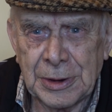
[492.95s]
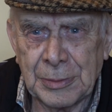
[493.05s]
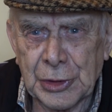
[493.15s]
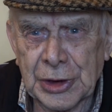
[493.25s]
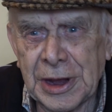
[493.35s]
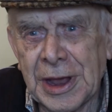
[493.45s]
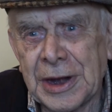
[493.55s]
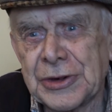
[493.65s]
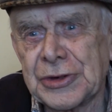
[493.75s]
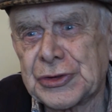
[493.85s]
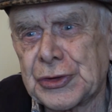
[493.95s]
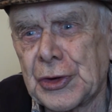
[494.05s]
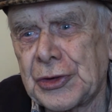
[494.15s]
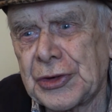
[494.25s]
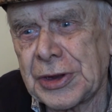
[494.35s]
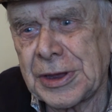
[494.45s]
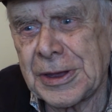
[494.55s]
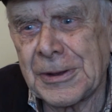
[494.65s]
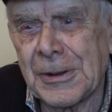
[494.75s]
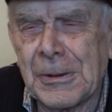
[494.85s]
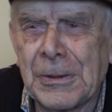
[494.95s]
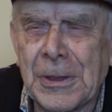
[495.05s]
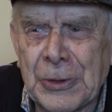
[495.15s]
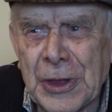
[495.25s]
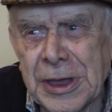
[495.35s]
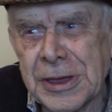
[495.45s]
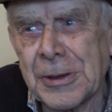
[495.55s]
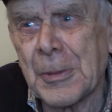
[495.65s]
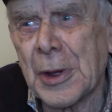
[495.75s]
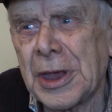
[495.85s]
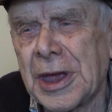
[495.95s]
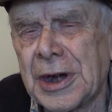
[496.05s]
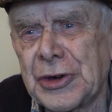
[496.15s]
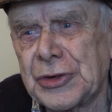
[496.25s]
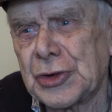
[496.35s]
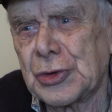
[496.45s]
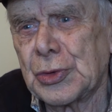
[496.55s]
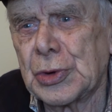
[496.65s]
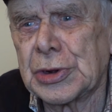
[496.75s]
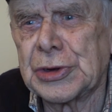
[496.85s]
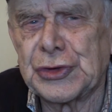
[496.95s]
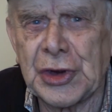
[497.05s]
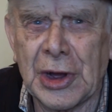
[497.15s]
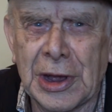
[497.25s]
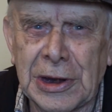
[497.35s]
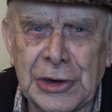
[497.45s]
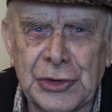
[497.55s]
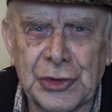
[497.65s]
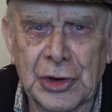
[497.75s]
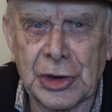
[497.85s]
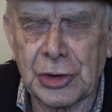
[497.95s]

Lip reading: But I had to study the thing, I had to do geology.